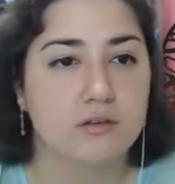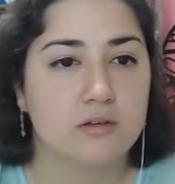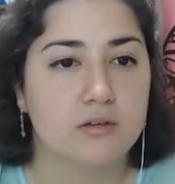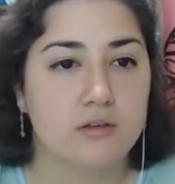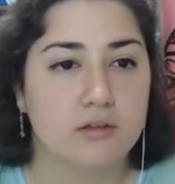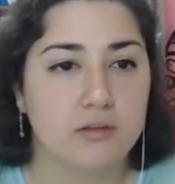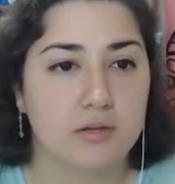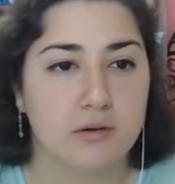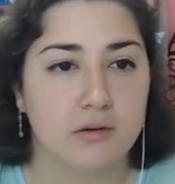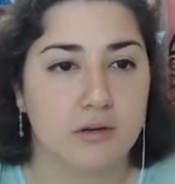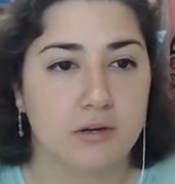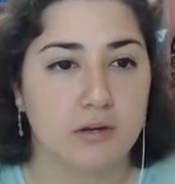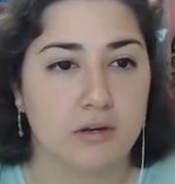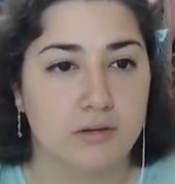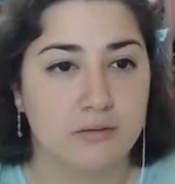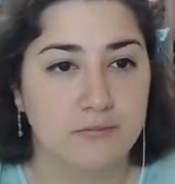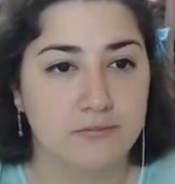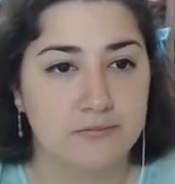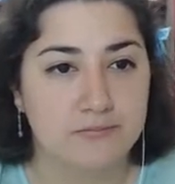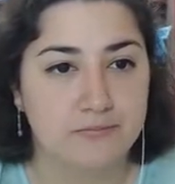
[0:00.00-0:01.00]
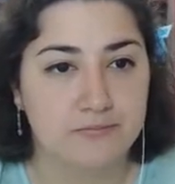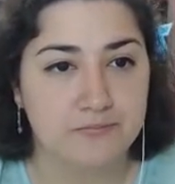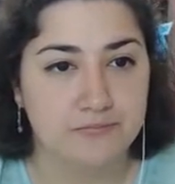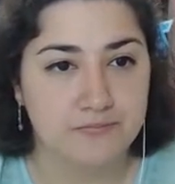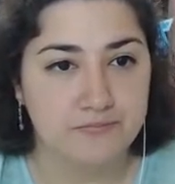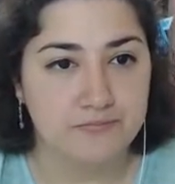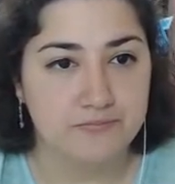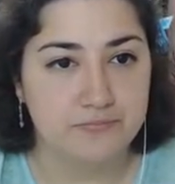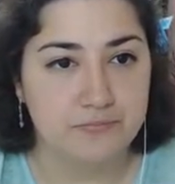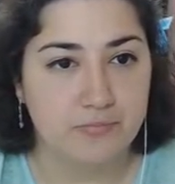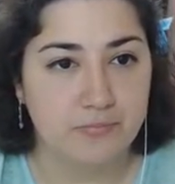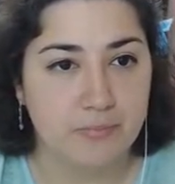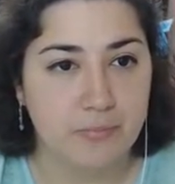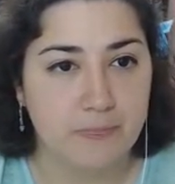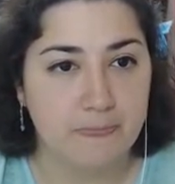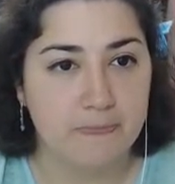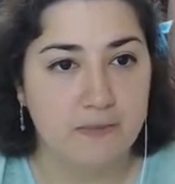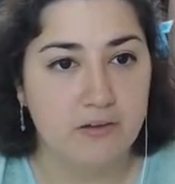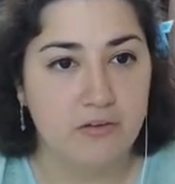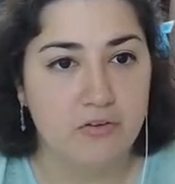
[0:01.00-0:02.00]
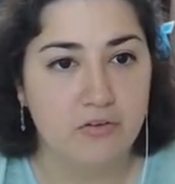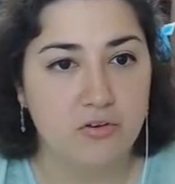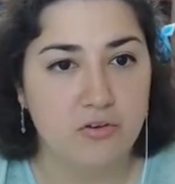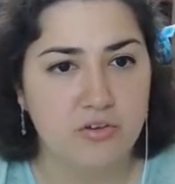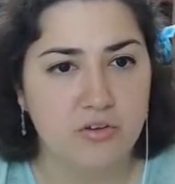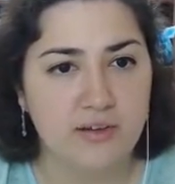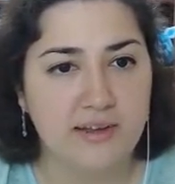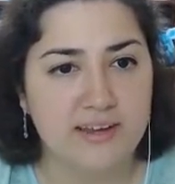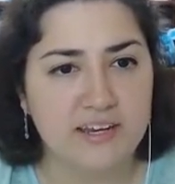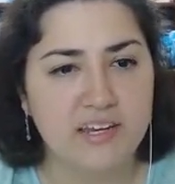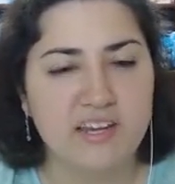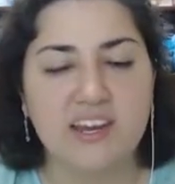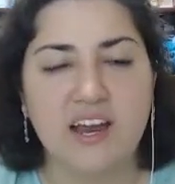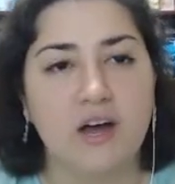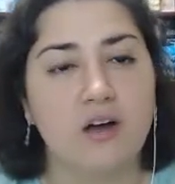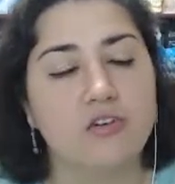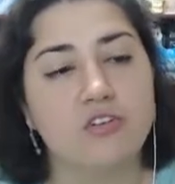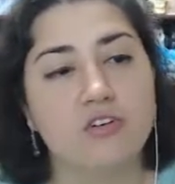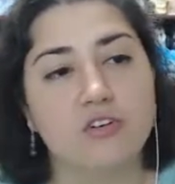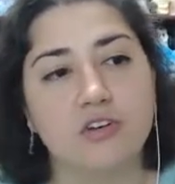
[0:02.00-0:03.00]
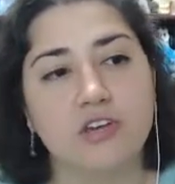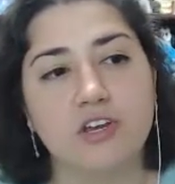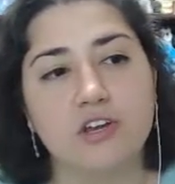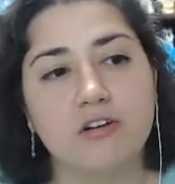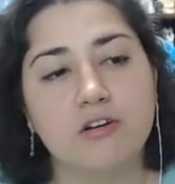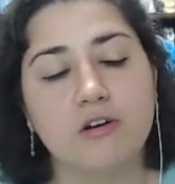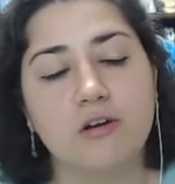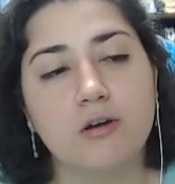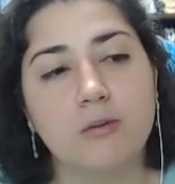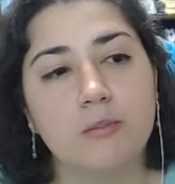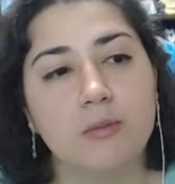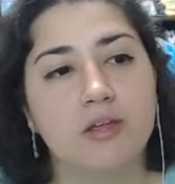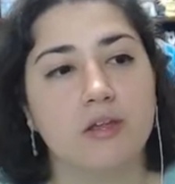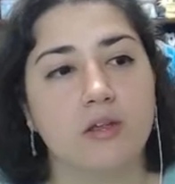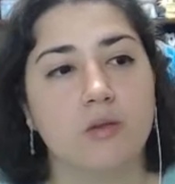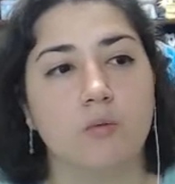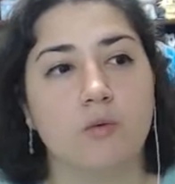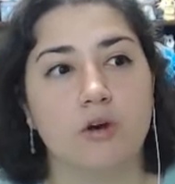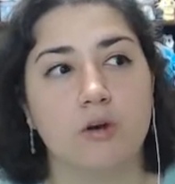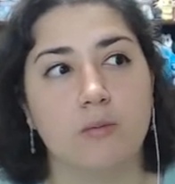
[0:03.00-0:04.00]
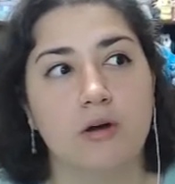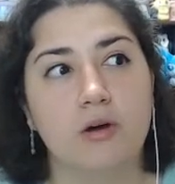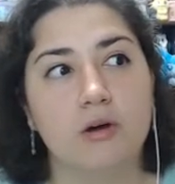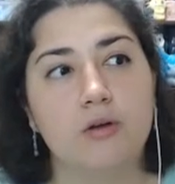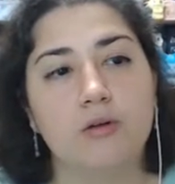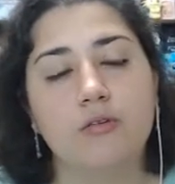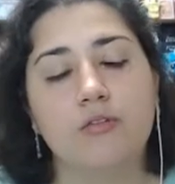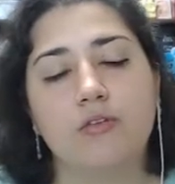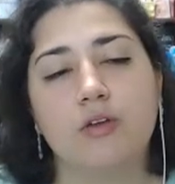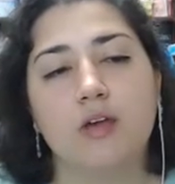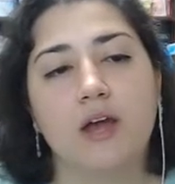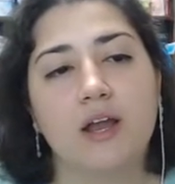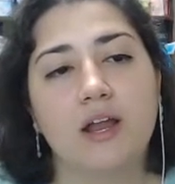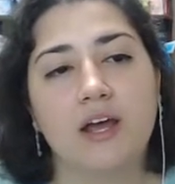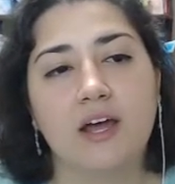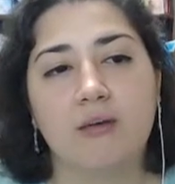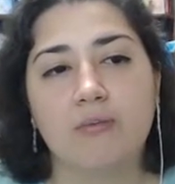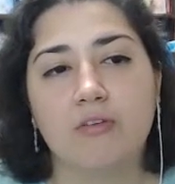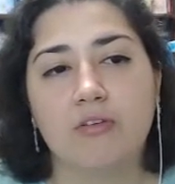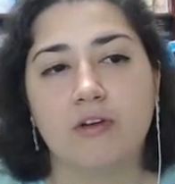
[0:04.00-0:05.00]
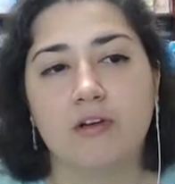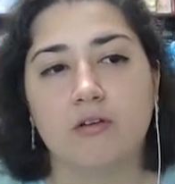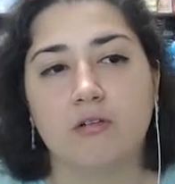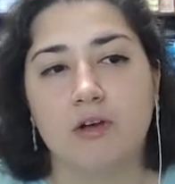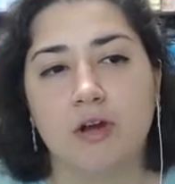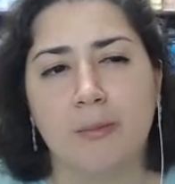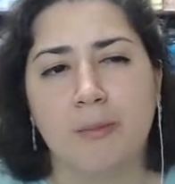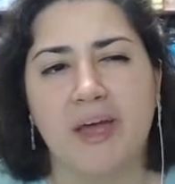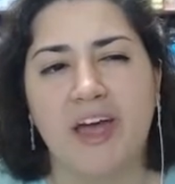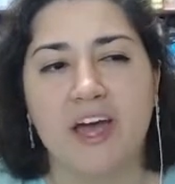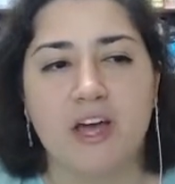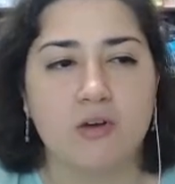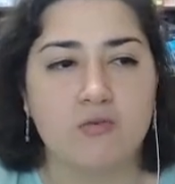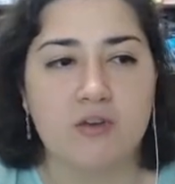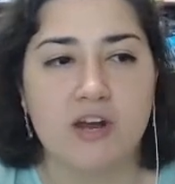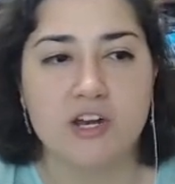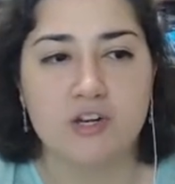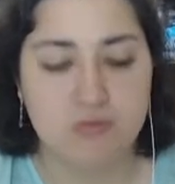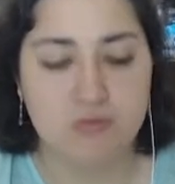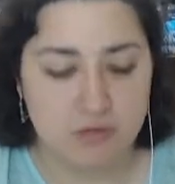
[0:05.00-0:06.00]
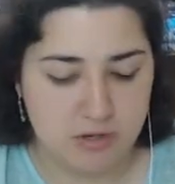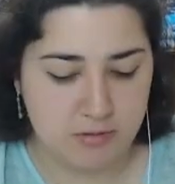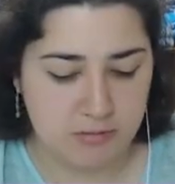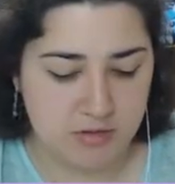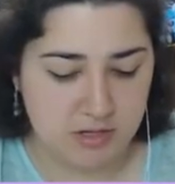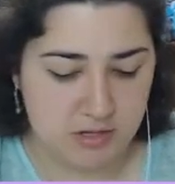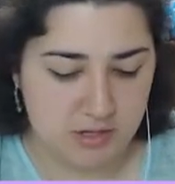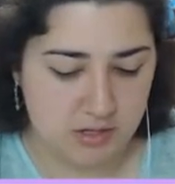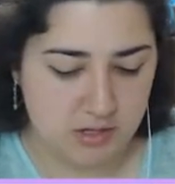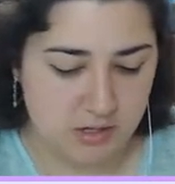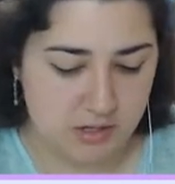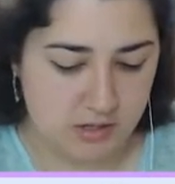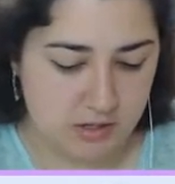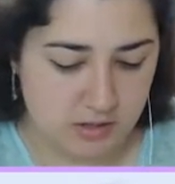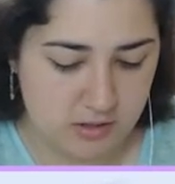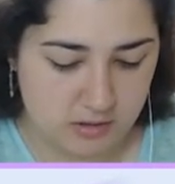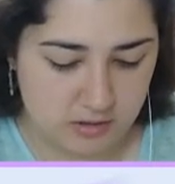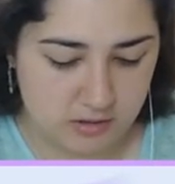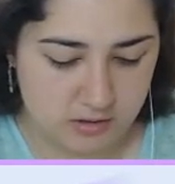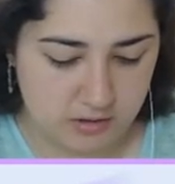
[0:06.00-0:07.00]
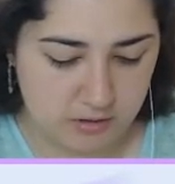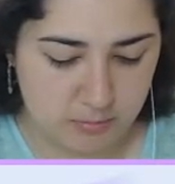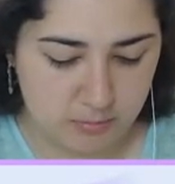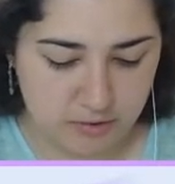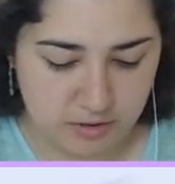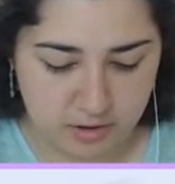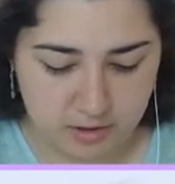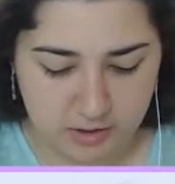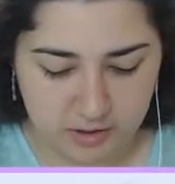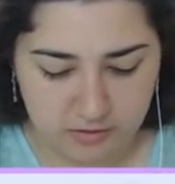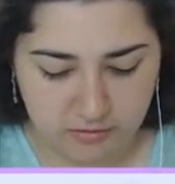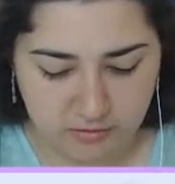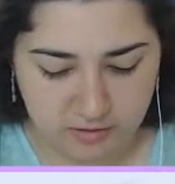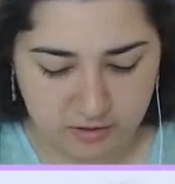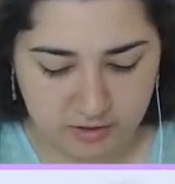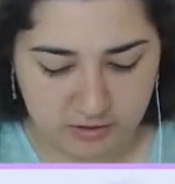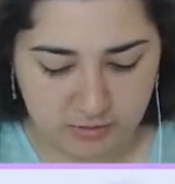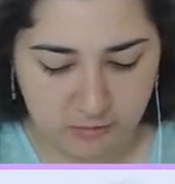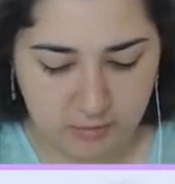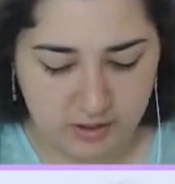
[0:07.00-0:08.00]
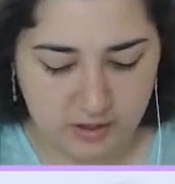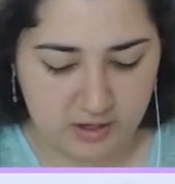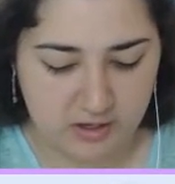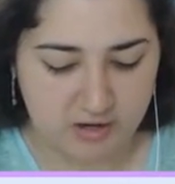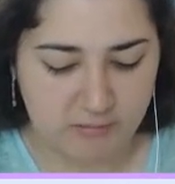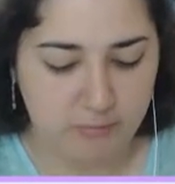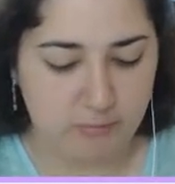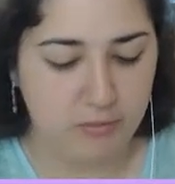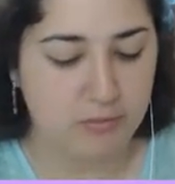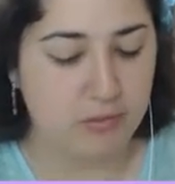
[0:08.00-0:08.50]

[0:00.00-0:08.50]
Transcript: There you go. So to like encounter Kyurem in the wormholes, you gotta have Zekrom and Reshiram in your party, so that's why I have both